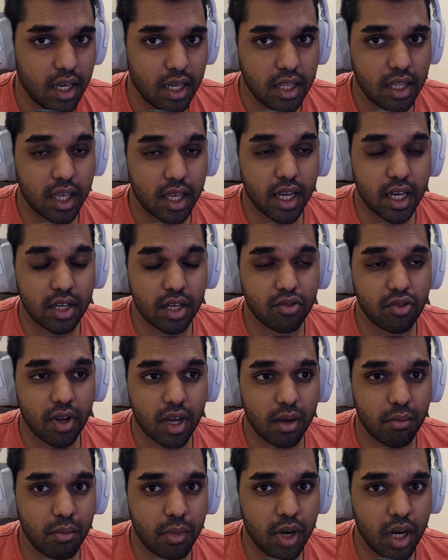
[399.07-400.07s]
They can
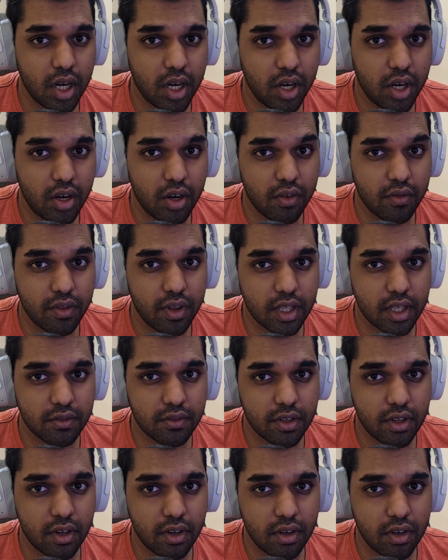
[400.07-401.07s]
track a multitude of things
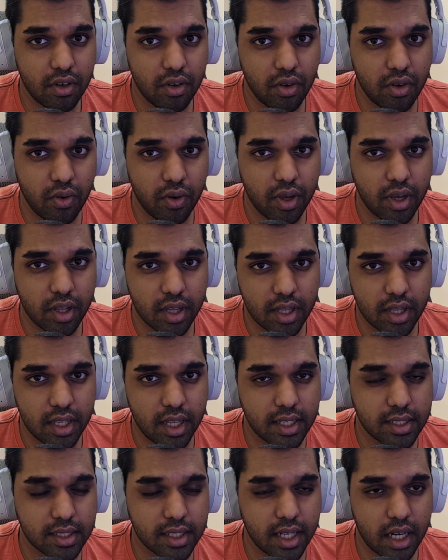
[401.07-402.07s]
without you knowing, and
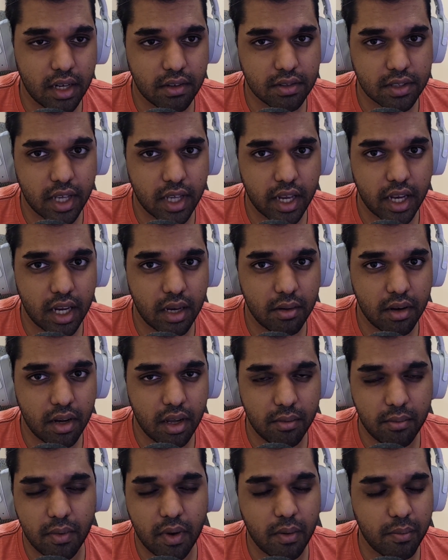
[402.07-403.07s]
that's kind of scary in
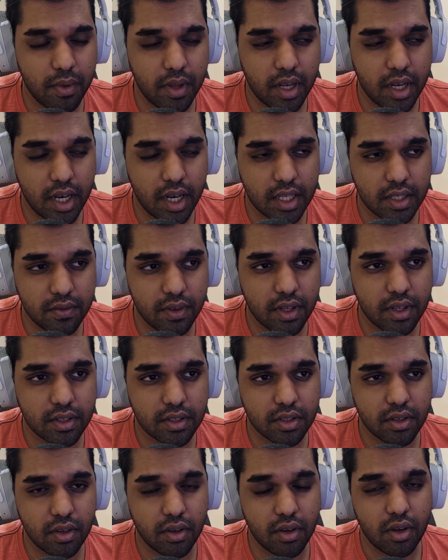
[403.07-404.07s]
my opinion as well.
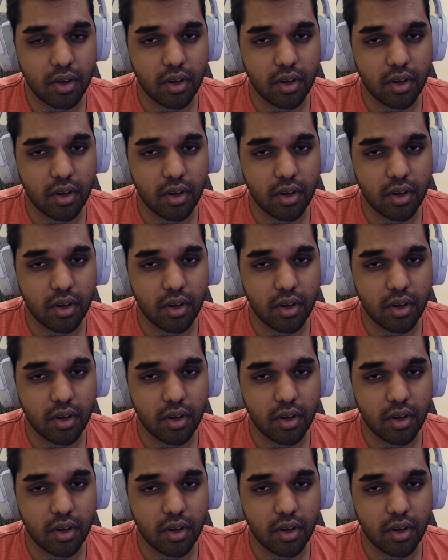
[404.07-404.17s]
So